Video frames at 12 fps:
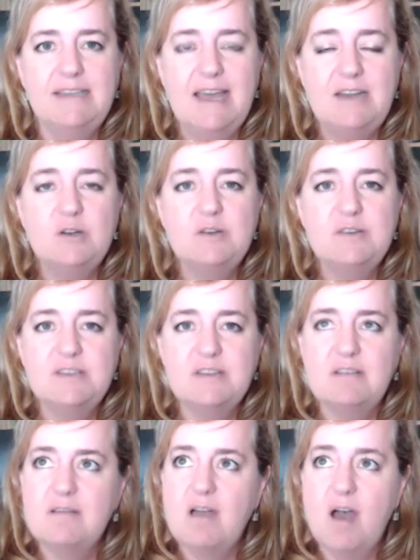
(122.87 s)

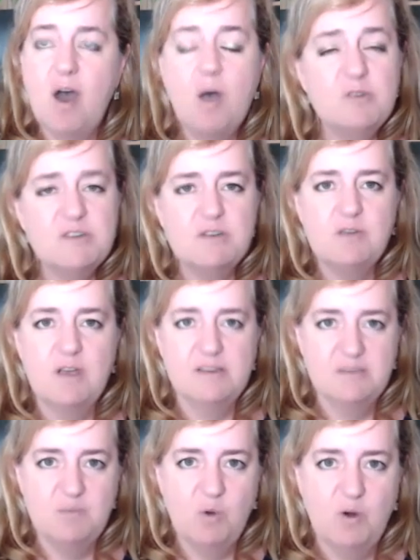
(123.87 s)
lenders almost across the